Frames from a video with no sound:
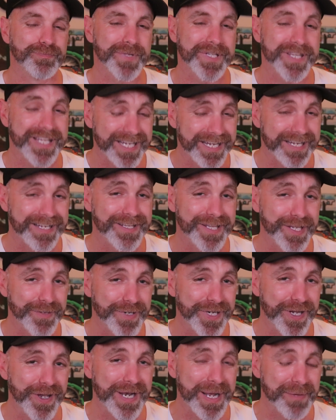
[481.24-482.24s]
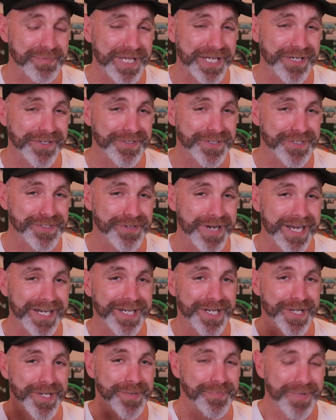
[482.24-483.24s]
But there we go, an update on the
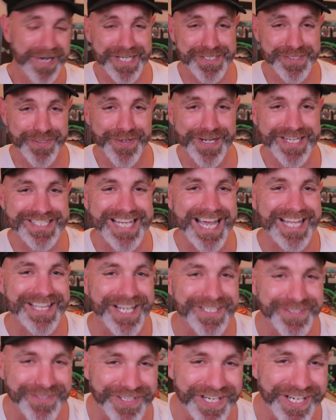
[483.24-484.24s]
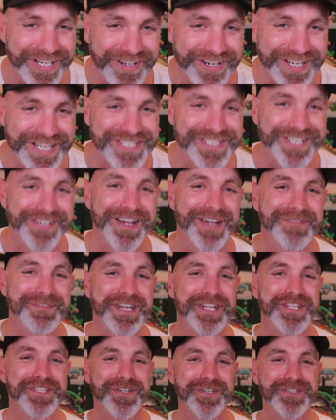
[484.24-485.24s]
track. But as always, at That Slot Car Guy on Instagram
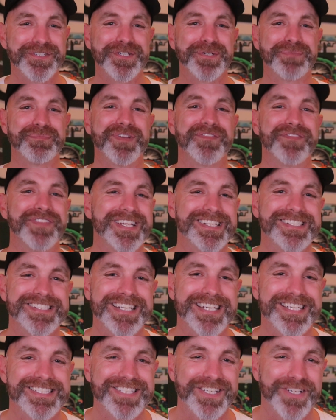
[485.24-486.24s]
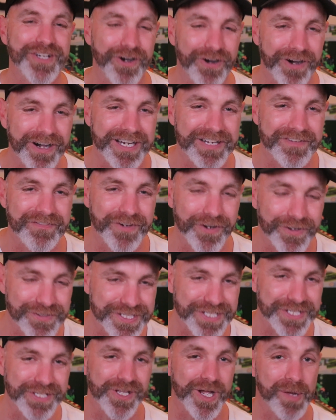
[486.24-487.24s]
and YouTube, if this is the kind of
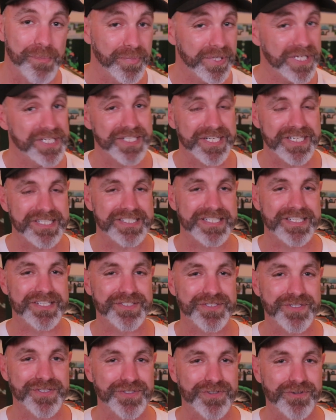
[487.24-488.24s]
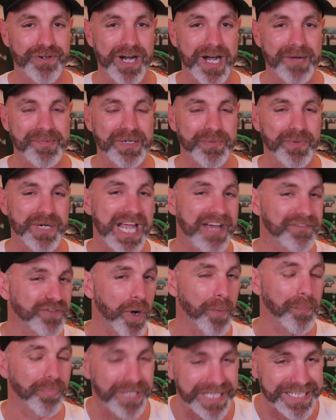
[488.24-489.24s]
content you like, please consider subscribing. We have
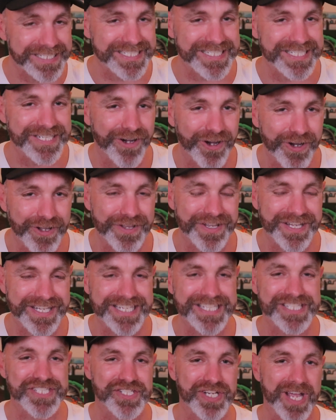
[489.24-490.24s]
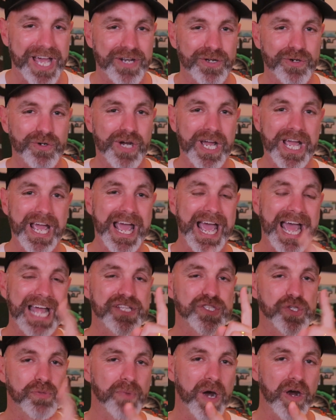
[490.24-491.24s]
got plenty on the channel.
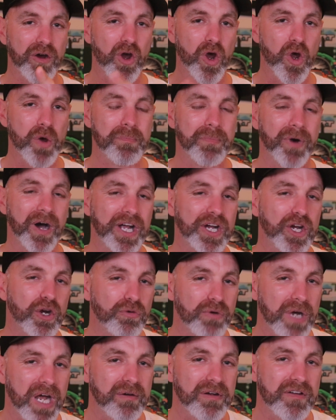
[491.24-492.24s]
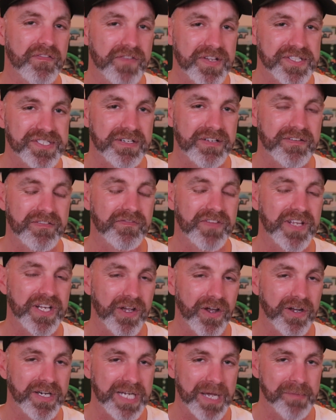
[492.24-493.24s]
And tomorrow, my Carrera visit
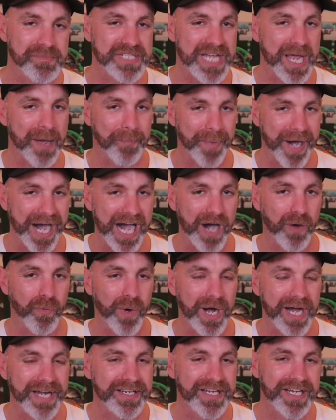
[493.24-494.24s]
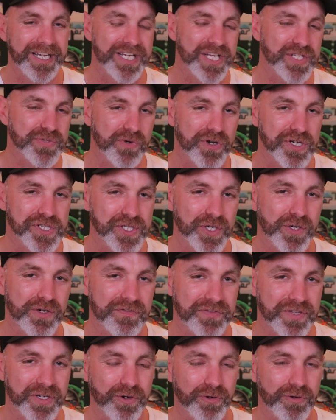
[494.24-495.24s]
video comes out. Part 1 is where I show
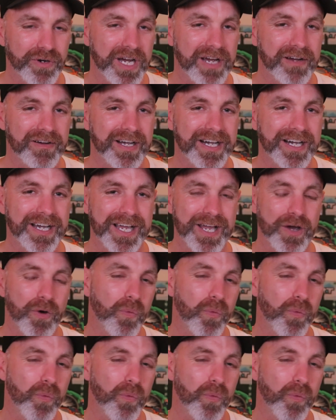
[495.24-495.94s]
off the Carrera